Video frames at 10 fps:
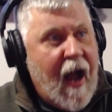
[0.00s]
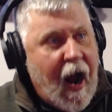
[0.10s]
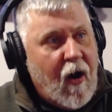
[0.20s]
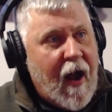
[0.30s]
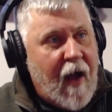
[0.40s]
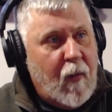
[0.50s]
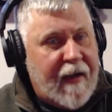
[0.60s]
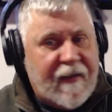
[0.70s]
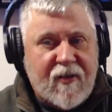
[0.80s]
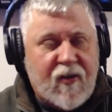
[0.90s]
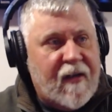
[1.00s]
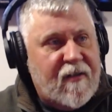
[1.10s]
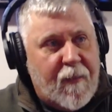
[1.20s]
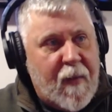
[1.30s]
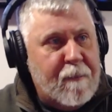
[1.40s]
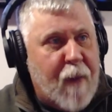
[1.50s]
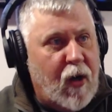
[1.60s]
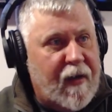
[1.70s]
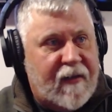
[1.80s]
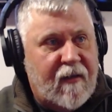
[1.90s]
Our highway district is up in
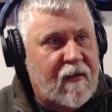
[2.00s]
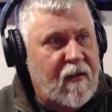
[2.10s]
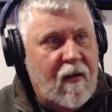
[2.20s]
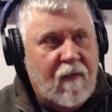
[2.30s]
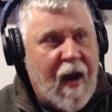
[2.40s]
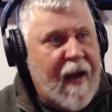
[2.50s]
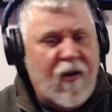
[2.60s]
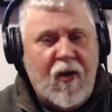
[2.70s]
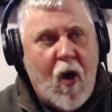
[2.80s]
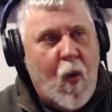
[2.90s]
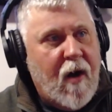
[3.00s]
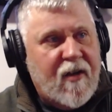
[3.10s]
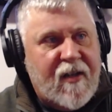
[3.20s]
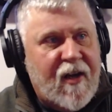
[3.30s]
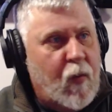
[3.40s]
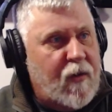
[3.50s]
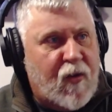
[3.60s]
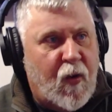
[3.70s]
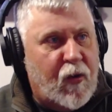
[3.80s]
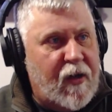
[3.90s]
Burlington, right? Nowhere's near what's
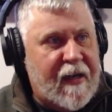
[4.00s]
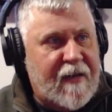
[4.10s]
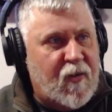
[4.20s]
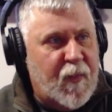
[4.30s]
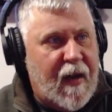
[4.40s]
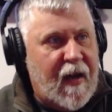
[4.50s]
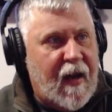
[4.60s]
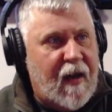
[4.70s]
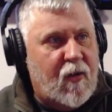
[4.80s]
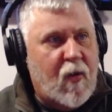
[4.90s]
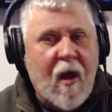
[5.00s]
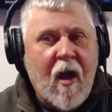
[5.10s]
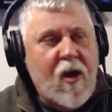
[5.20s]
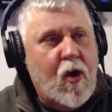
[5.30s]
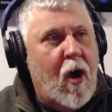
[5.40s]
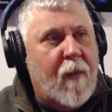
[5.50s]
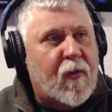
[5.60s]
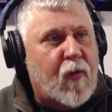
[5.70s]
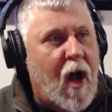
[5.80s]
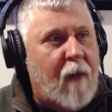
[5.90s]
going on in the Eastern Panhandle. You go up to
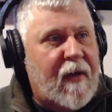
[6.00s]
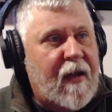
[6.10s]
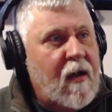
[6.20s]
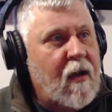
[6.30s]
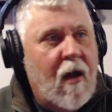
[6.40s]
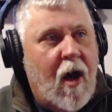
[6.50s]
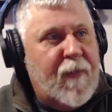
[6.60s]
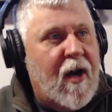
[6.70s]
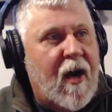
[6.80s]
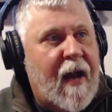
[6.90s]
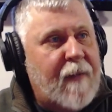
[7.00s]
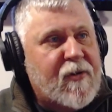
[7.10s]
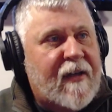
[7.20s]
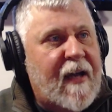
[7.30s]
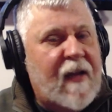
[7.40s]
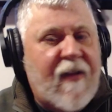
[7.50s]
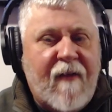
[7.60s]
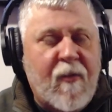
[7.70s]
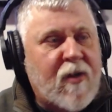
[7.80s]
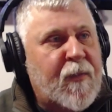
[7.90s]
Romney, up there in Hampshire County, they
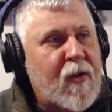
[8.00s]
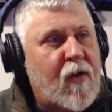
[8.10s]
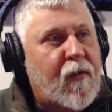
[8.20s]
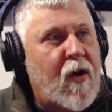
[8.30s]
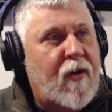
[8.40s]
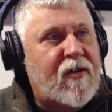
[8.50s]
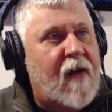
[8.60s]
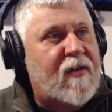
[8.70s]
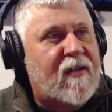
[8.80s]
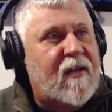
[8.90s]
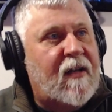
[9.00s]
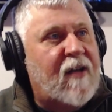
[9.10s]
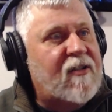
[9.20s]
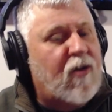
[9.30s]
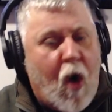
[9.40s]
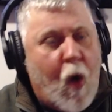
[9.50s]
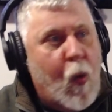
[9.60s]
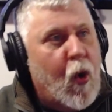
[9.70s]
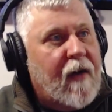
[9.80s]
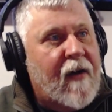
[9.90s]
have the most beautiful roads you ever seen because they're all
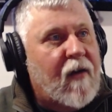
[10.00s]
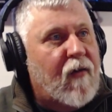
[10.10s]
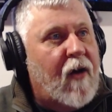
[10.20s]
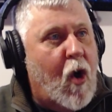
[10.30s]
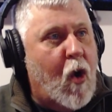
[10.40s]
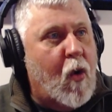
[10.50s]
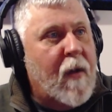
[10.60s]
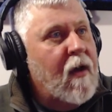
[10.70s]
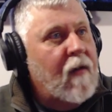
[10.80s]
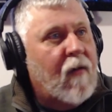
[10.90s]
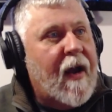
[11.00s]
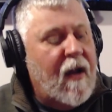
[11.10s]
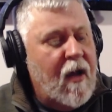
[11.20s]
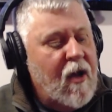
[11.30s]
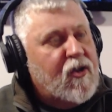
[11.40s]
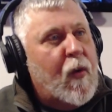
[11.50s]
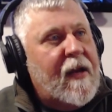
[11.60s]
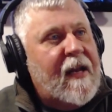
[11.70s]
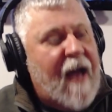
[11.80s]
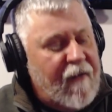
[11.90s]
working right around home, right? So we
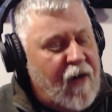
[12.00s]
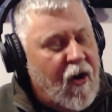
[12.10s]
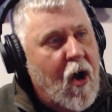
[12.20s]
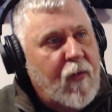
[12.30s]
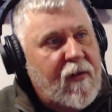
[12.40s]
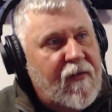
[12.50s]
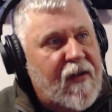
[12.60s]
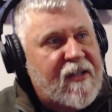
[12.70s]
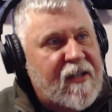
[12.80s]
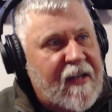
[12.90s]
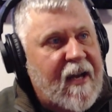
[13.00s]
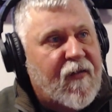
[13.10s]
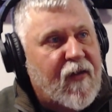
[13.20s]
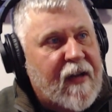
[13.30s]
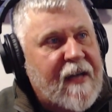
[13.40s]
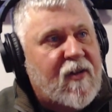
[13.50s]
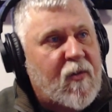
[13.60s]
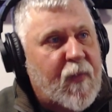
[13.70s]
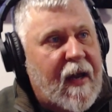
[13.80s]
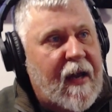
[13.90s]
need to have our own division here for
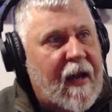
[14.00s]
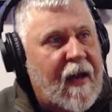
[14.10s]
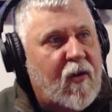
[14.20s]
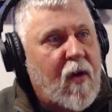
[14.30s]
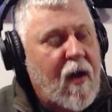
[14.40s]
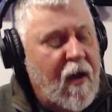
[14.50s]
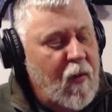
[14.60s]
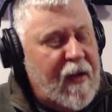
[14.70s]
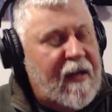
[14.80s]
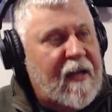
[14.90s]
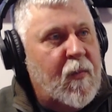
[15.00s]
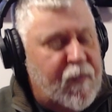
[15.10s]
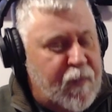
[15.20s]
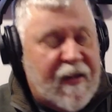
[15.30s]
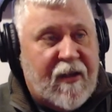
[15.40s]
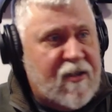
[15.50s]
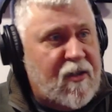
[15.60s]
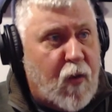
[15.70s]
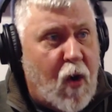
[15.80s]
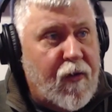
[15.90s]
Eastern Panhandle. We need to be, this
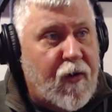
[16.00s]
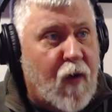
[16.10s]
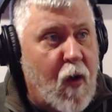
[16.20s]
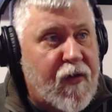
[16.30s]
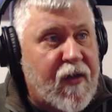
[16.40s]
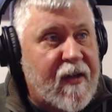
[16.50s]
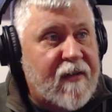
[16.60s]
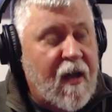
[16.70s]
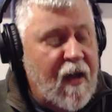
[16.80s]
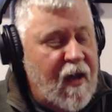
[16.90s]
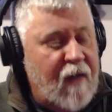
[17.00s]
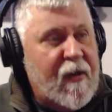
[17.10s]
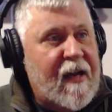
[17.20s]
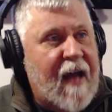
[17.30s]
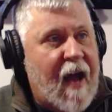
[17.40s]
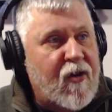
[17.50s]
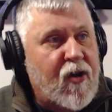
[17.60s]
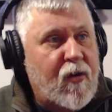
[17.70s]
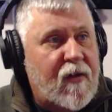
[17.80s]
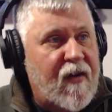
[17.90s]
is where all the growth is, and we need to have a
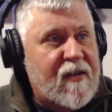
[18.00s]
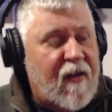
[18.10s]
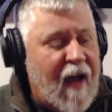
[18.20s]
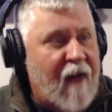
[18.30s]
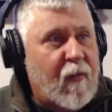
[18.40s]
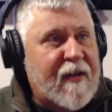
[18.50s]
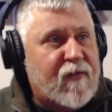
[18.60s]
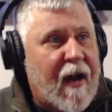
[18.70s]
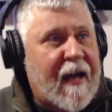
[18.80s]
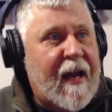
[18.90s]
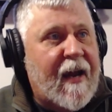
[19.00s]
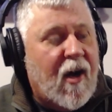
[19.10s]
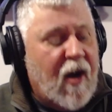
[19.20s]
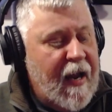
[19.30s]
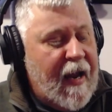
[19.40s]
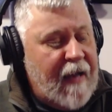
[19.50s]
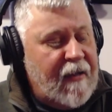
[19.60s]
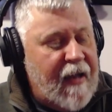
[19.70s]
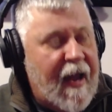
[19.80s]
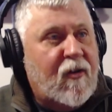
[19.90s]
new division of highways right here,
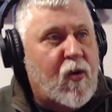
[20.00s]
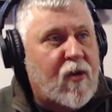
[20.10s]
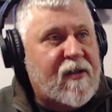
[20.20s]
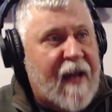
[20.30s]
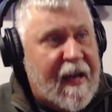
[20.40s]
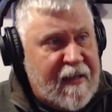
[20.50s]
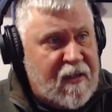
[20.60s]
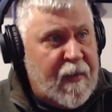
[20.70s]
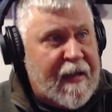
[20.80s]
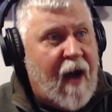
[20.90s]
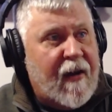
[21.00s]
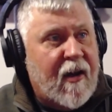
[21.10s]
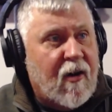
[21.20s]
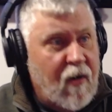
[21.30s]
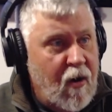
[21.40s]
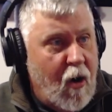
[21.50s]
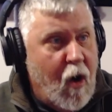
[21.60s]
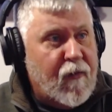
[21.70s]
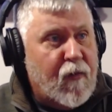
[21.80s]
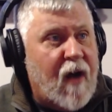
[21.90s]
and the headquarters of that needs to be out here
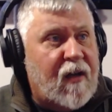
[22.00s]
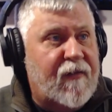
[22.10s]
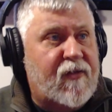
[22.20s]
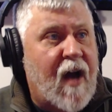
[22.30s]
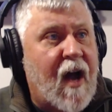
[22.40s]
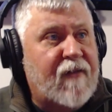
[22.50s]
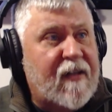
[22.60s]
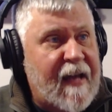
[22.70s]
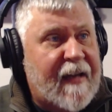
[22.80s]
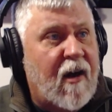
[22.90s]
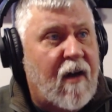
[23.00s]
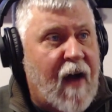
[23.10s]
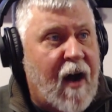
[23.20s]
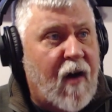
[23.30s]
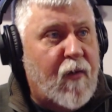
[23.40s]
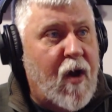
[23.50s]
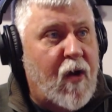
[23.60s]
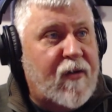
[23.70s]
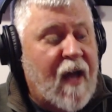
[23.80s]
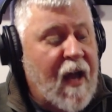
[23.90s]
off of Rockcliffe Drive to take care of our
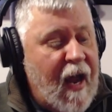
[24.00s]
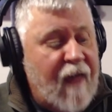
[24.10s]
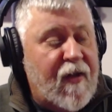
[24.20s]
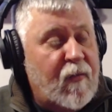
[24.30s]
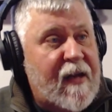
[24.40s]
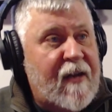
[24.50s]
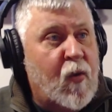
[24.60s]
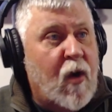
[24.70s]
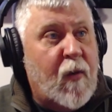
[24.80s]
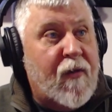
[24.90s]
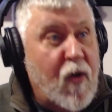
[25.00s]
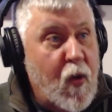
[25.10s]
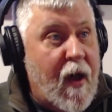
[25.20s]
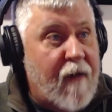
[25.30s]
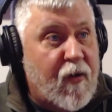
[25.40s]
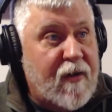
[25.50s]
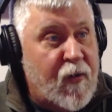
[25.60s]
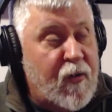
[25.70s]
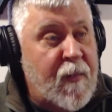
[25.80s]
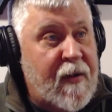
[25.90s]
roads, and then we need to work with whoever is
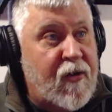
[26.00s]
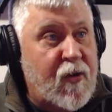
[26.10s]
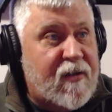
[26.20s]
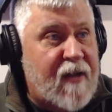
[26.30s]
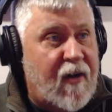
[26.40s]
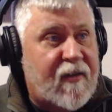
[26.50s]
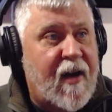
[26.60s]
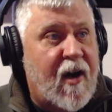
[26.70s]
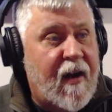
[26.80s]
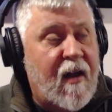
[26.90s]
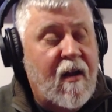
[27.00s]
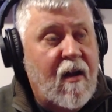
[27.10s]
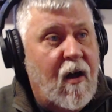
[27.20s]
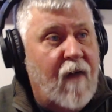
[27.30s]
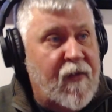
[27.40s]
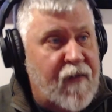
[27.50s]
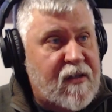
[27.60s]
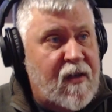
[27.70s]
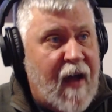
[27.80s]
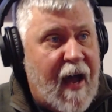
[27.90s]
going to be the new secretary of
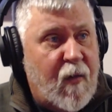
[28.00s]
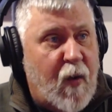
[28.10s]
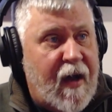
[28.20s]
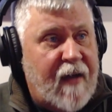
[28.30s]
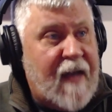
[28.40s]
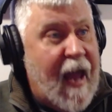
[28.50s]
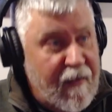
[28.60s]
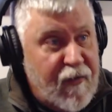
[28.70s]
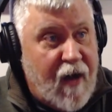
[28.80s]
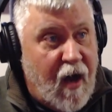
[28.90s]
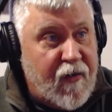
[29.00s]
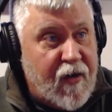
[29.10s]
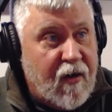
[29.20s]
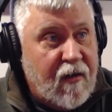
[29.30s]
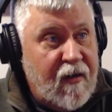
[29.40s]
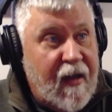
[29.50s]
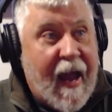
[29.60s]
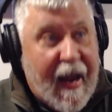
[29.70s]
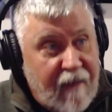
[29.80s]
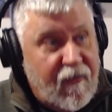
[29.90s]
Division of Highways and the governor
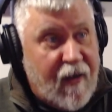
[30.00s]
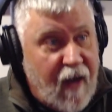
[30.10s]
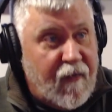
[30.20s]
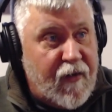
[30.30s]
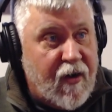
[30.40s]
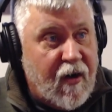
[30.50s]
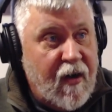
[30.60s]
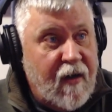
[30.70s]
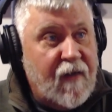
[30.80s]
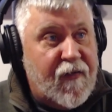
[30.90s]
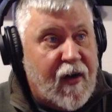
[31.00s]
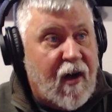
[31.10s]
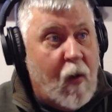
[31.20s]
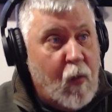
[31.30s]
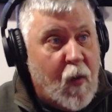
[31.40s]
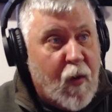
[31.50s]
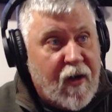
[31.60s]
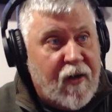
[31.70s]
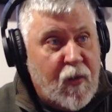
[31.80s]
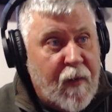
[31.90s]
to figure out what we're
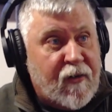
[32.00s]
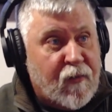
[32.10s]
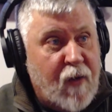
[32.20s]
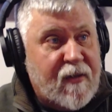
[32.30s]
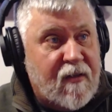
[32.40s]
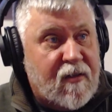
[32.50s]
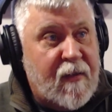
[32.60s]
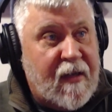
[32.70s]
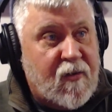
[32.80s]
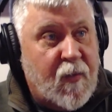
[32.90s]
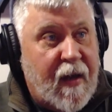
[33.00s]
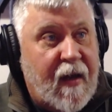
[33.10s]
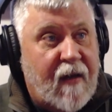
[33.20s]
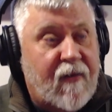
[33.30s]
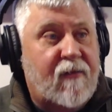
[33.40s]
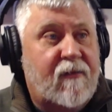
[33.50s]
going to do about the road system in Eastern Panhandle.